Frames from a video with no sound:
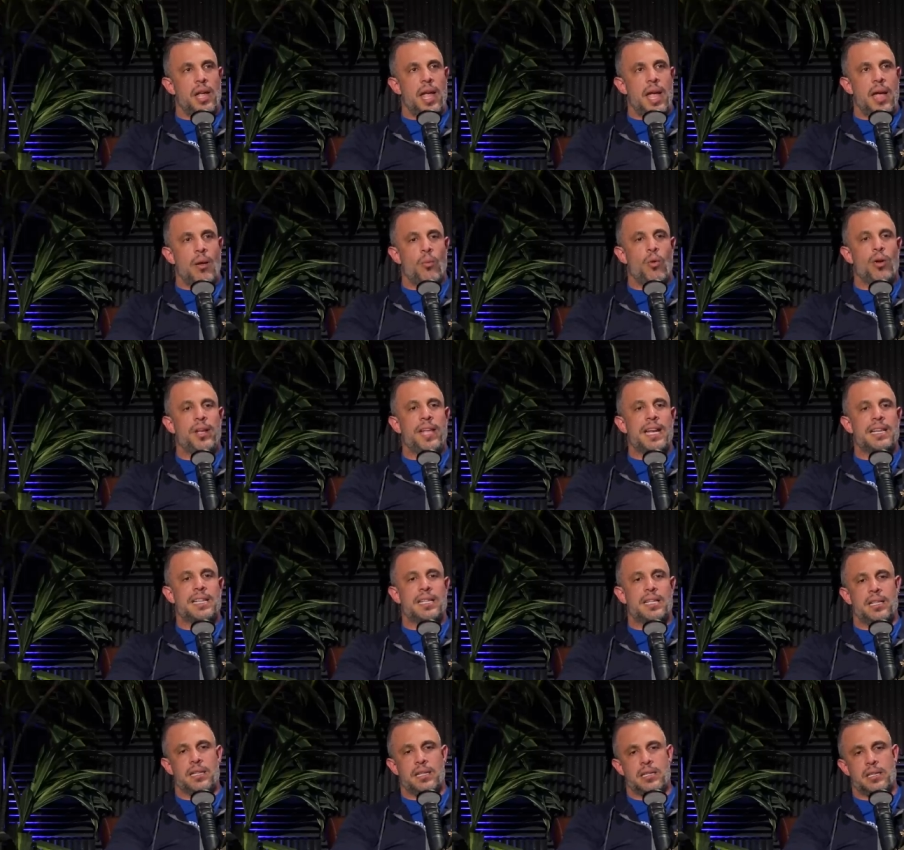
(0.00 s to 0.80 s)
and we'll get
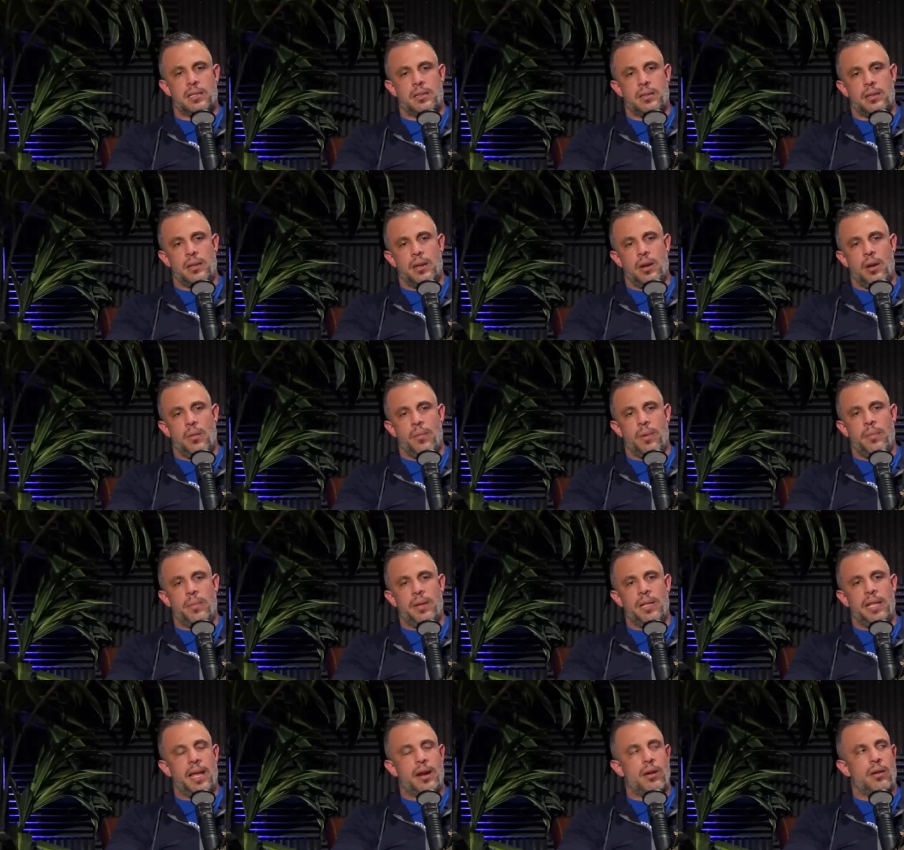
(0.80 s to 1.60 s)
to this, you know,
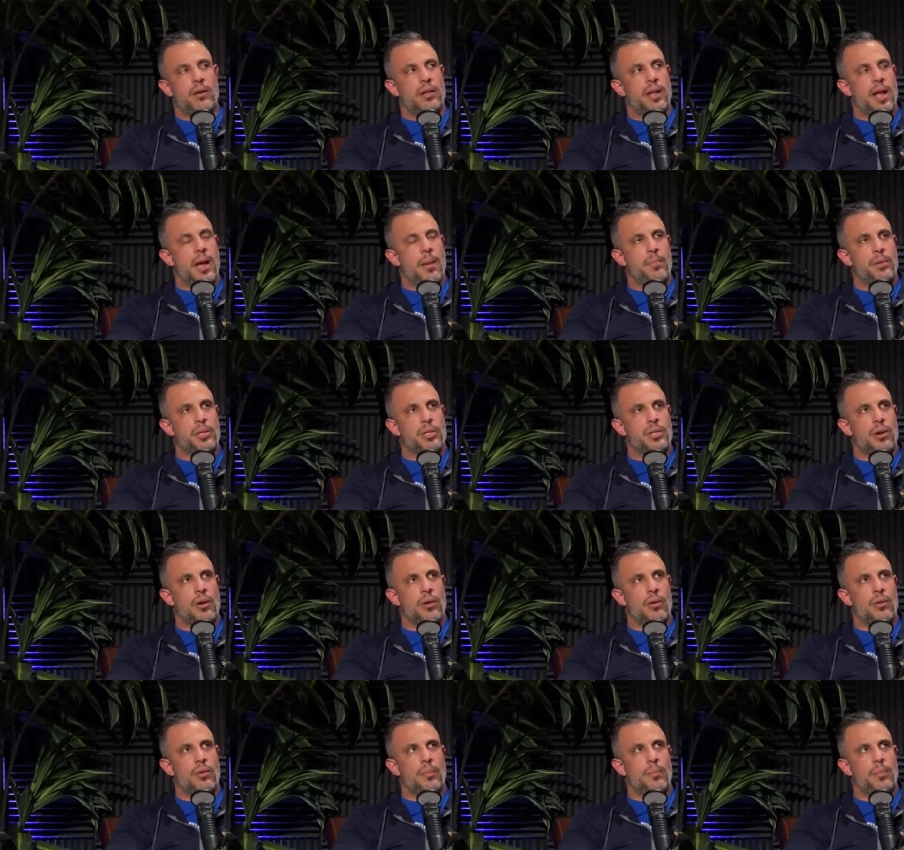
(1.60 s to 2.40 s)
maybe later in the
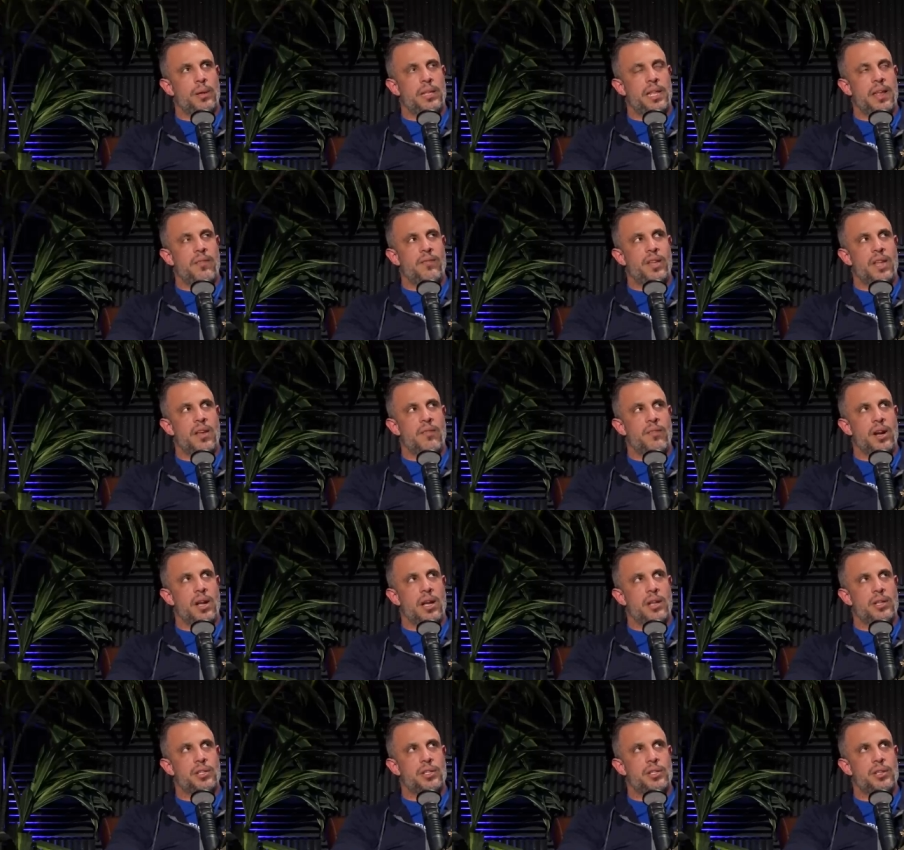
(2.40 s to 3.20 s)
episode, but they've given
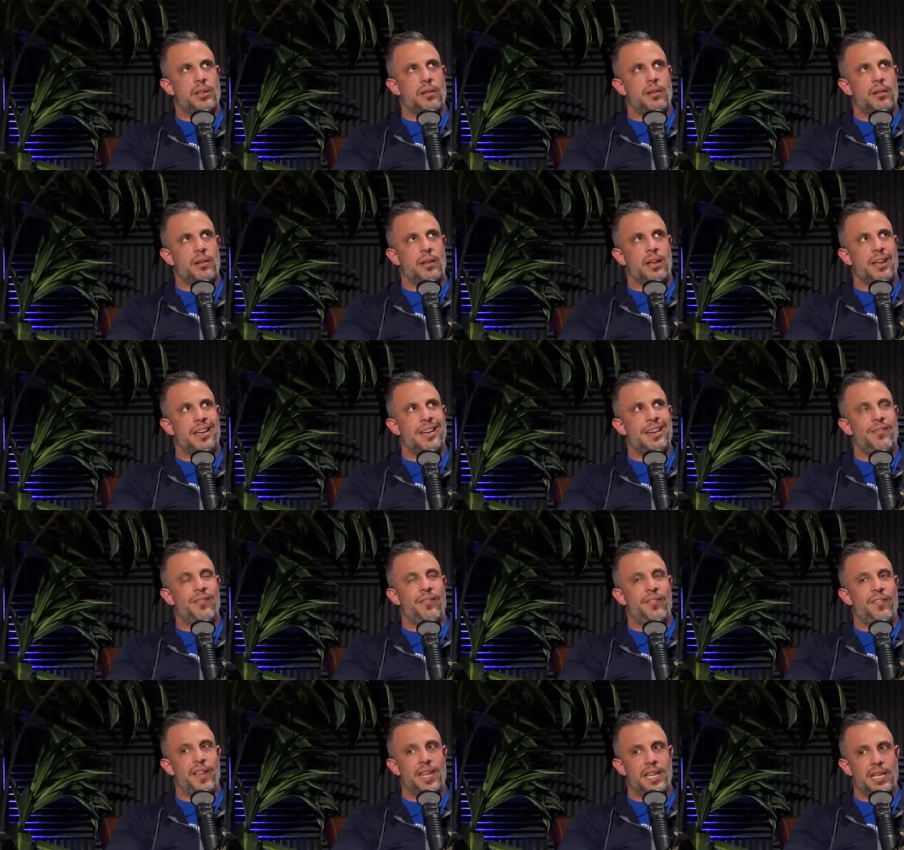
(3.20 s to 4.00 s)
us
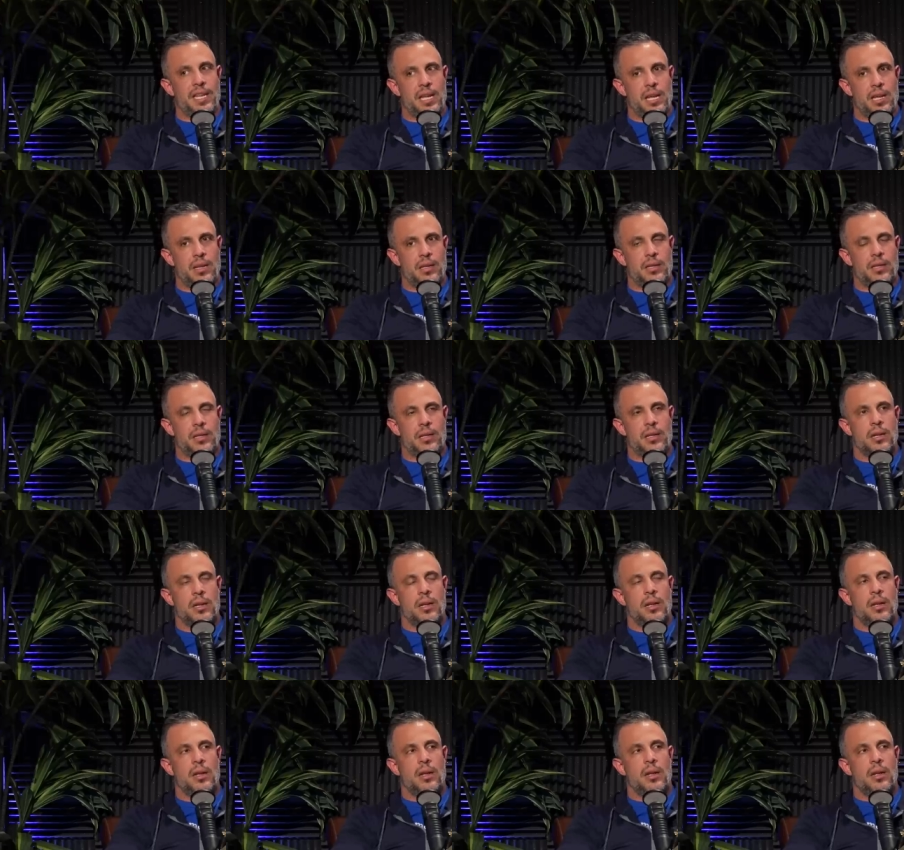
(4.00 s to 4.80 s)
convenient,
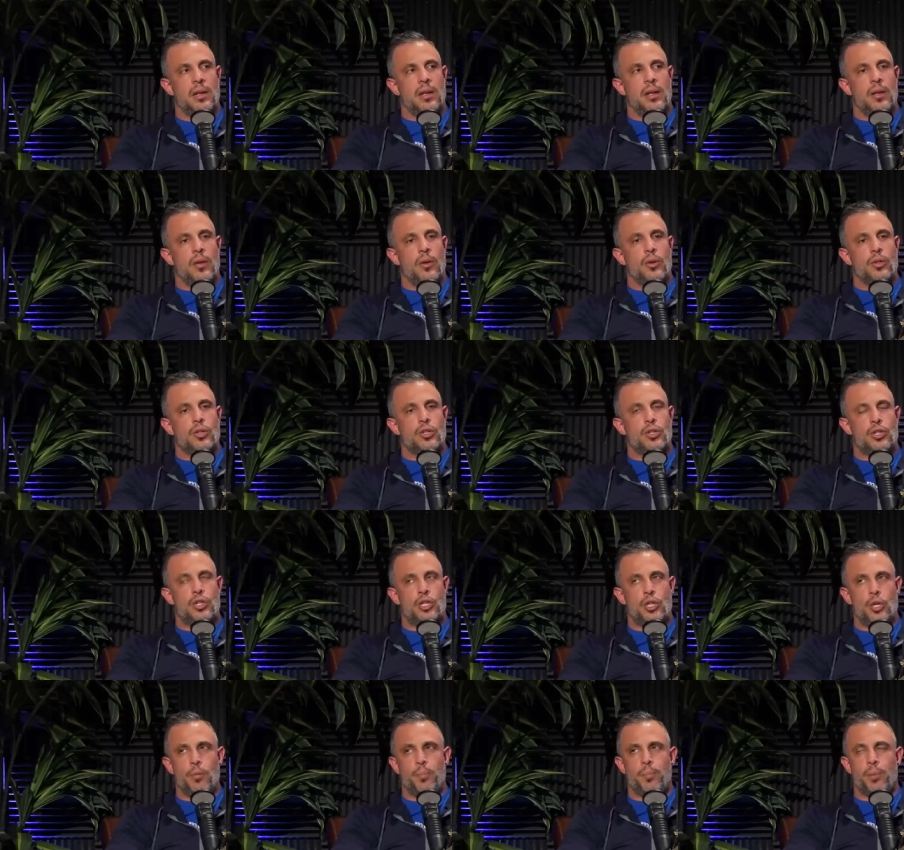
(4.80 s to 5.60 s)

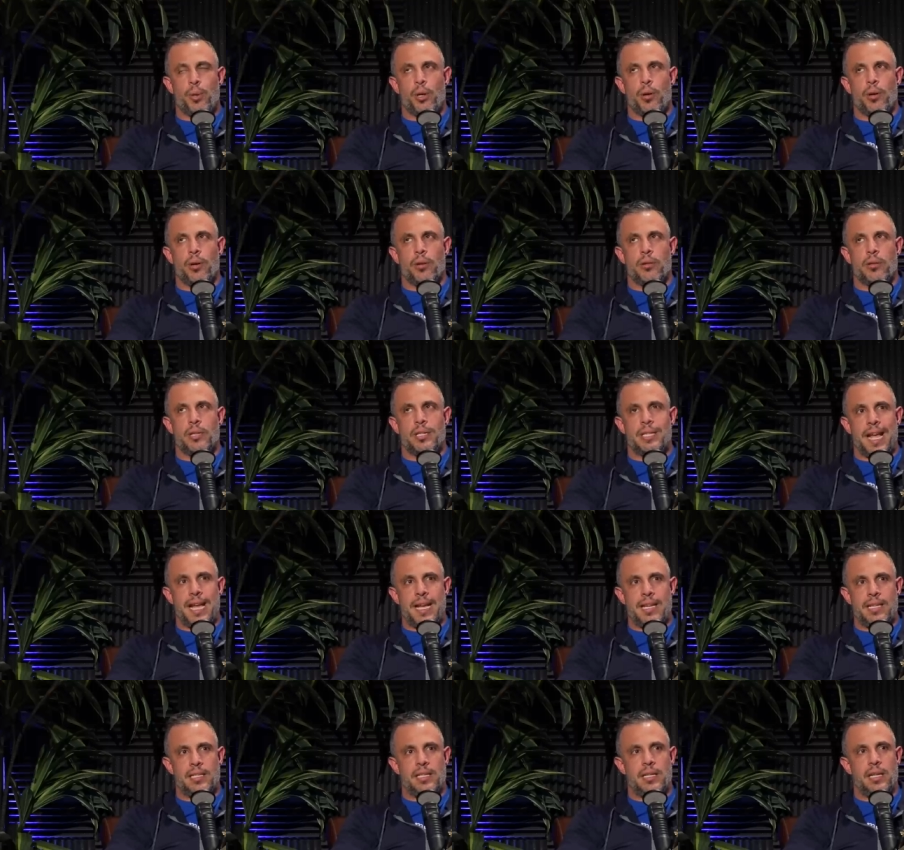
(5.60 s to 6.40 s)
super
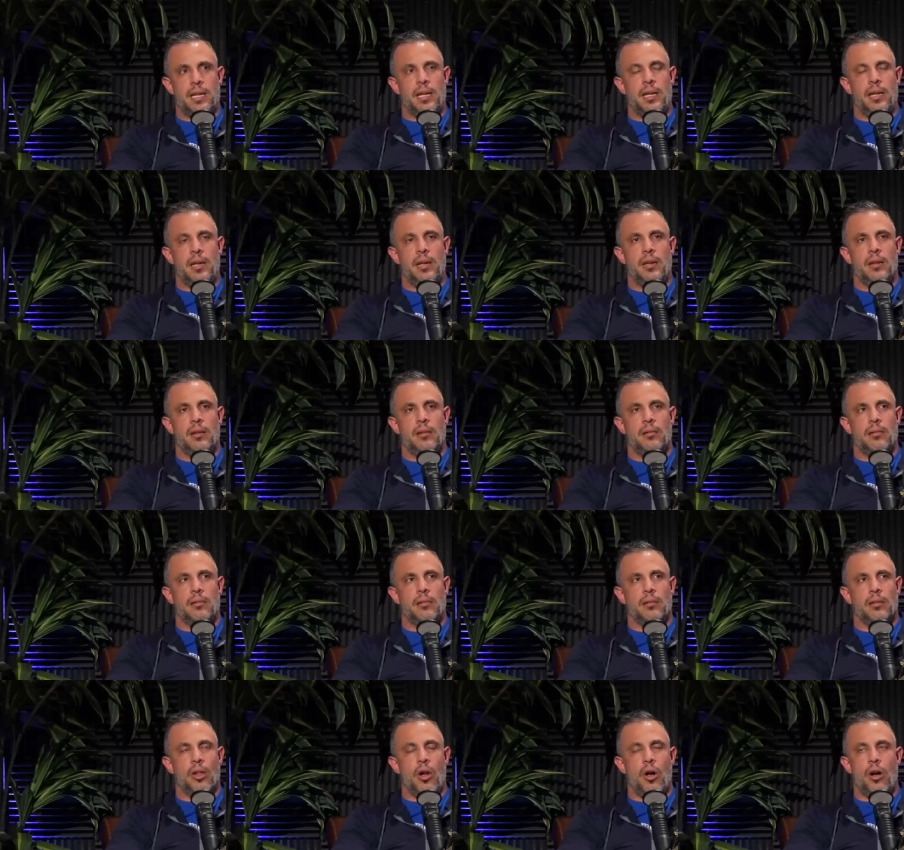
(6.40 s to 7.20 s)
tasty,
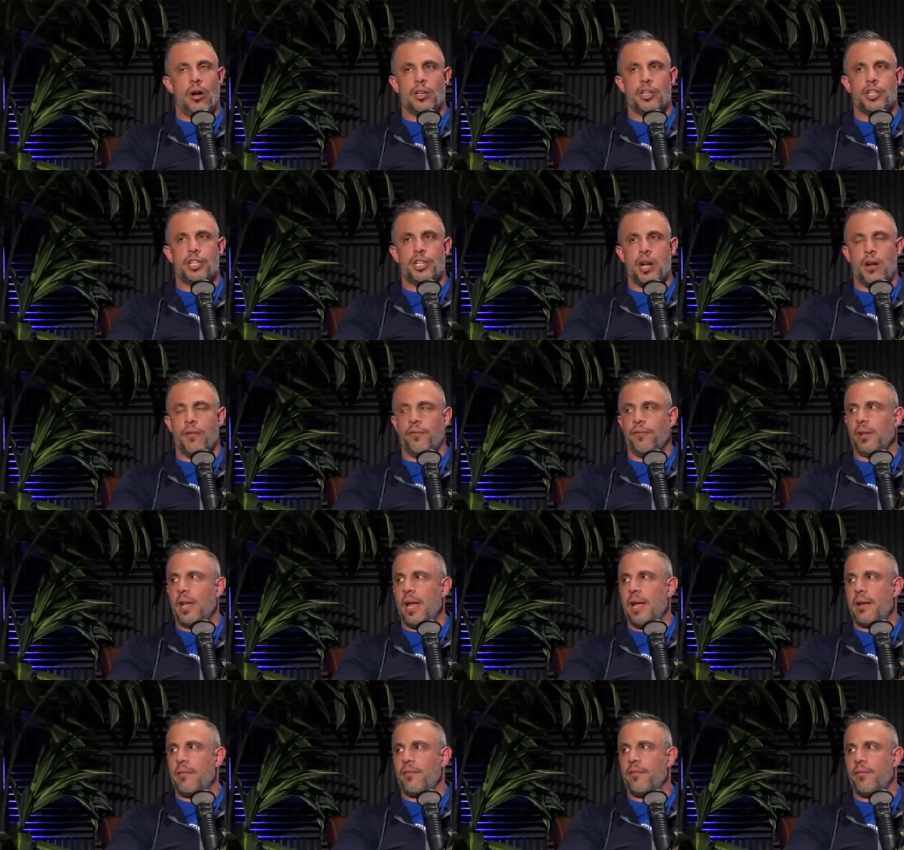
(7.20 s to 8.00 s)
long shelf
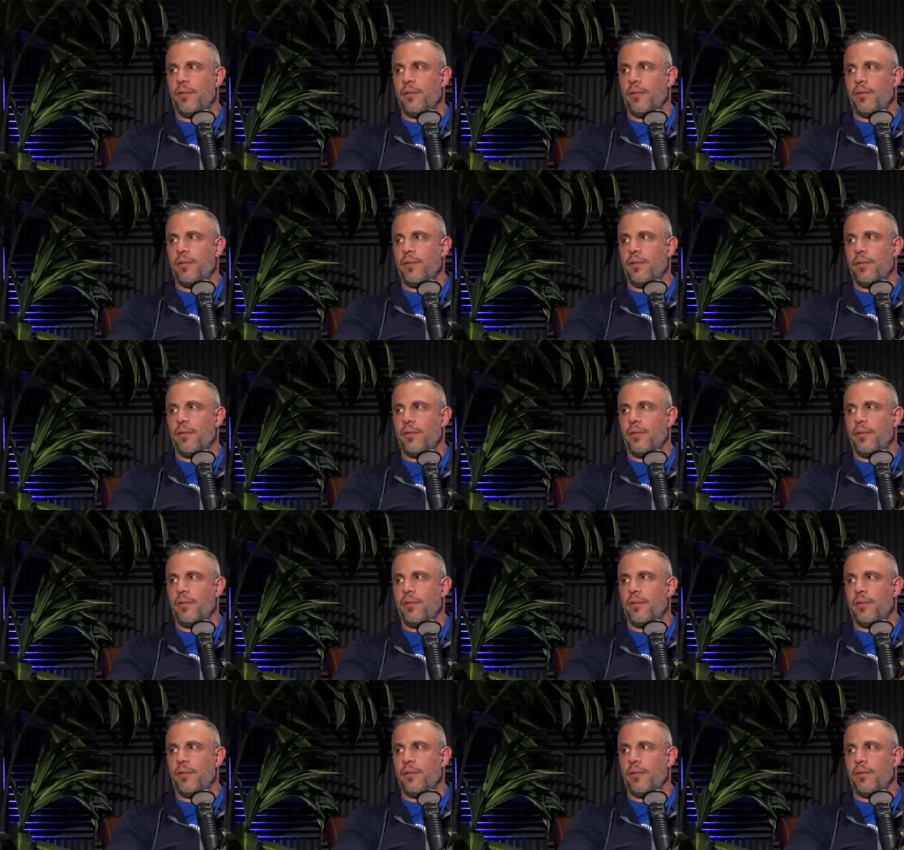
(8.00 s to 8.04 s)
life